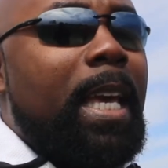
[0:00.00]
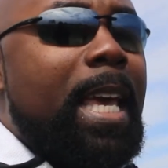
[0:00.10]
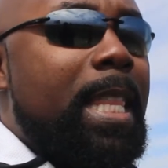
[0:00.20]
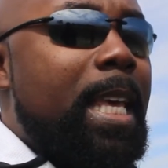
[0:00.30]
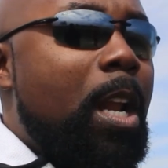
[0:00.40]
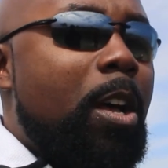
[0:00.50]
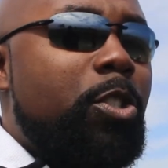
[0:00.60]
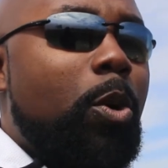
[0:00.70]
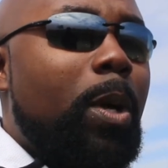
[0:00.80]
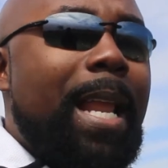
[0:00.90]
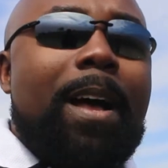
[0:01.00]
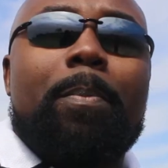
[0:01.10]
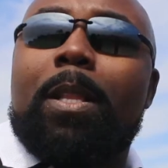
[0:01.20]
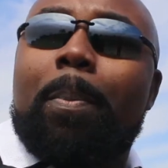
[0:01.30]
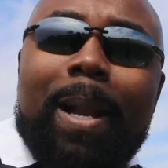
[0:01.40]
and then also allowing
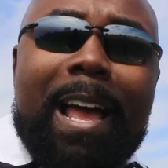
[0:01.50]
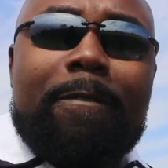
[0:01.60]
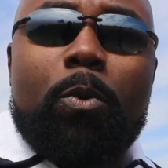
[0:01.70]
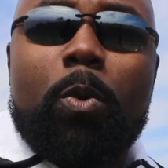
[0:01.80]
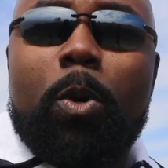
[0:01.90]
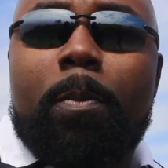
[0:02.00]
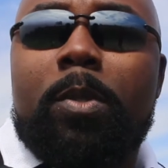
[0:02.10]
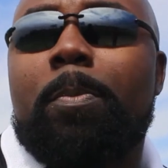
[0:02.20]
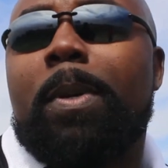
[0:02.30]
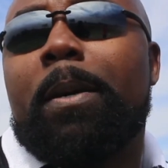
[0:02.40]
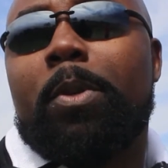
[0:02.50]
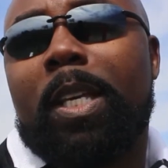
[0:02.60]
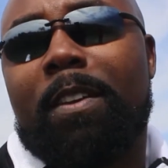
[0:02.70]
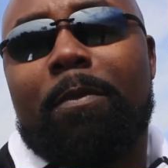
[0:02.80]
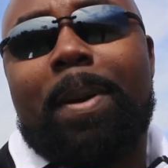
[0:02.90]
me the platform to be able to
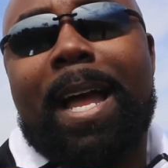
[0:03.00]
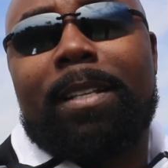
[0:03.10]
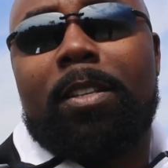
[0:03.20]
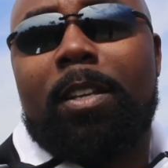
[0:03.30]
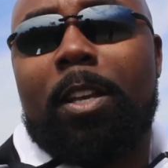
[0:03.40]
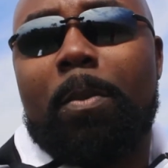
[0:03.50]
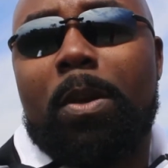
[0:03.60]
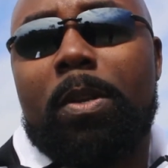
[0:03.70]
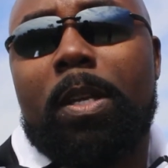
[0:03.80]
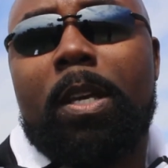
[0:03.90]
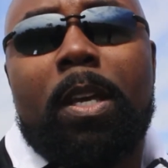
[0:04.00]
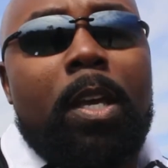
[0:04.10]
give back to the community.